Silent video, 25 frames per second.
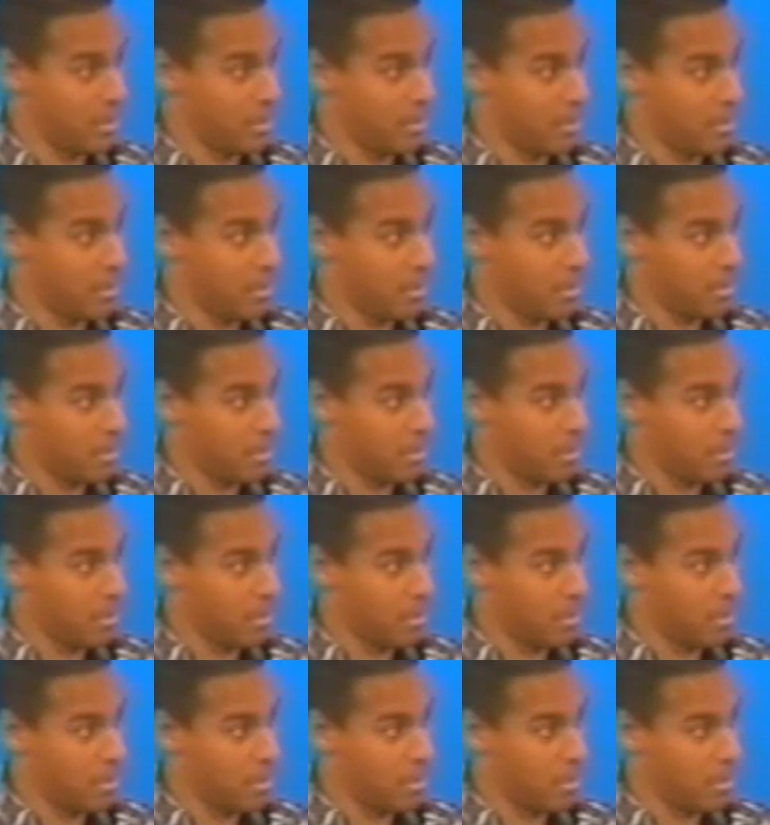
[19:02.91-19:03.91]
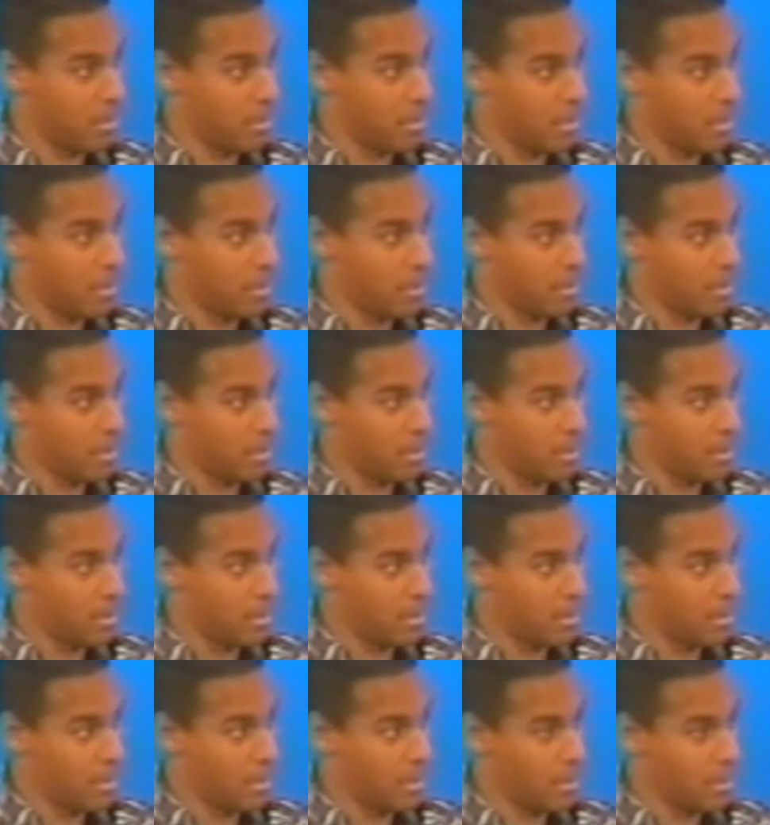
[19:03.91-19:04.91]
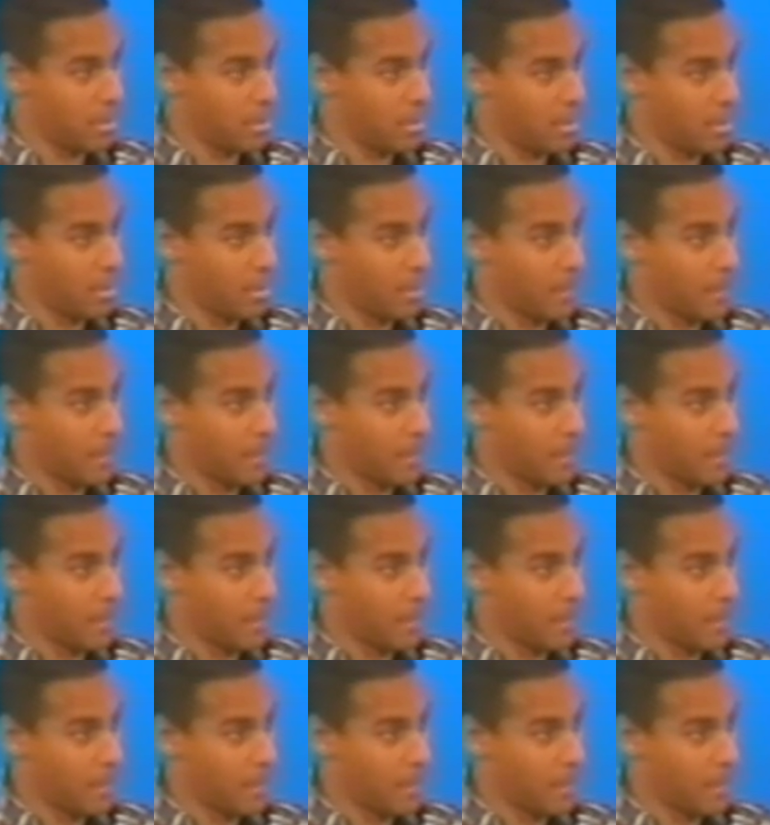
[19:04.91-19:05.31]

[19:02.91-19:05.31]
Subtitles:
Nothing is said.